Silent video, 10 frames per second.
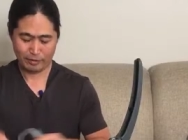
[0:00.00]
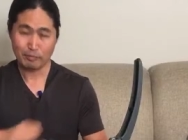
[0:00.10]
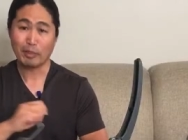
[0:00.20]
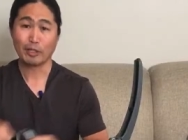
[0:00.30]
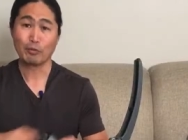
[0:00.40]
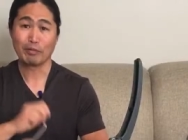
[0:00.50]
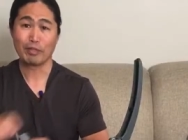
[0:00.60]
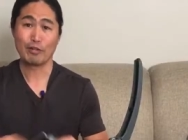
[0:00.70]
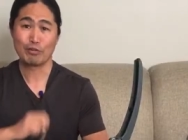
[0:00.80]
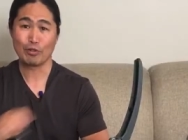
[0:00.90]
By the way, if you
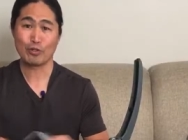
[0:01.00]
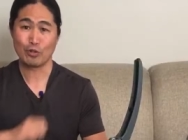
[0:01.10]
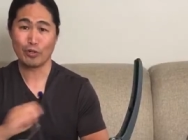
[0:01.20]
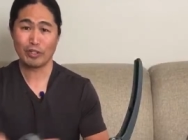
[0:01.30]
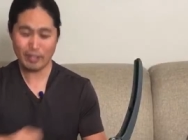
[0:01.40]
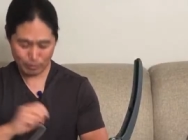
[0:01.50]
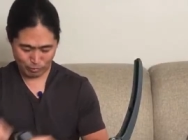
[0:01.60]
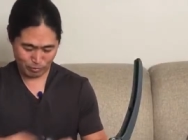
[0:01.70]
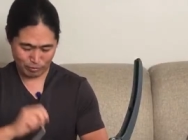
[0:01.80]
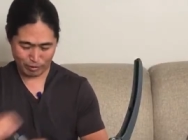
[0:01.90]
are just joining
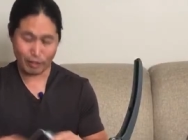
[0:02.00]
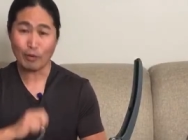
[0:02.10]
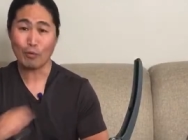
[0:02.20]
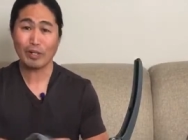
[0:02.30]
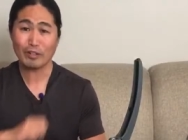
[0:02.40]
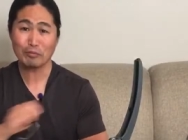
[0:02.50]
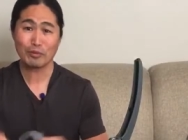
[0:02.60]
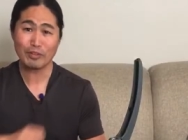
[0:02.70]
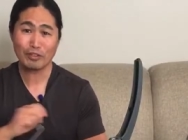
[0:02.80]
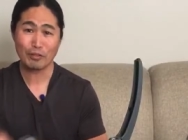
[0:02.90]
us, uh, welcome to
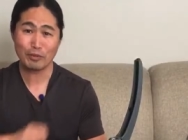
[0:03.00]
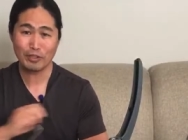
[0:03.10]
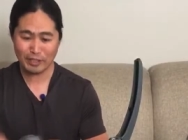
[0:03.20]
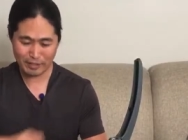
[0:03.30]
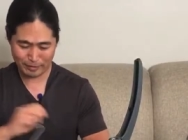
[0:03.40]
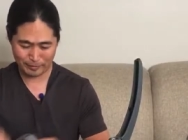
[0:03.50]
the community.